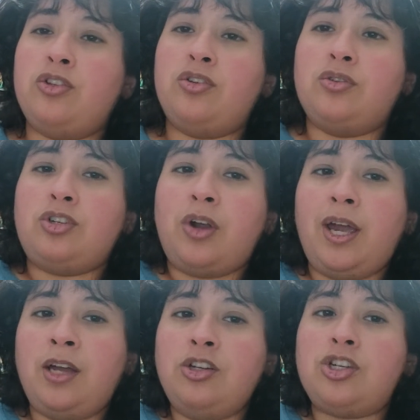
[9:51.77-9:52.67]
to try
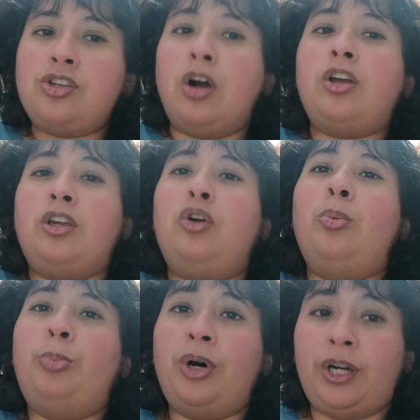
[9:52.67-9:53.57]
and shock your
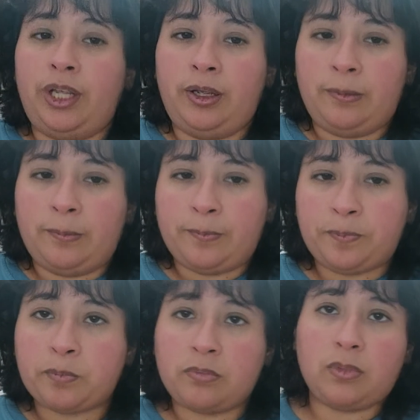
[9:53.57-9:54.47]
body
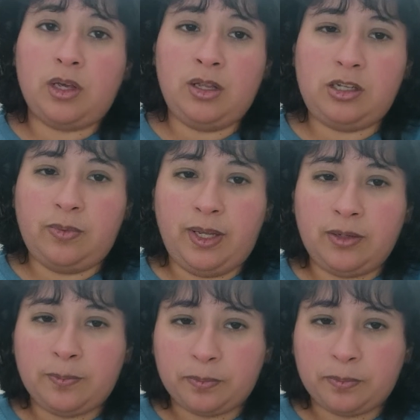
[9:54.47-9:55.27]
into it.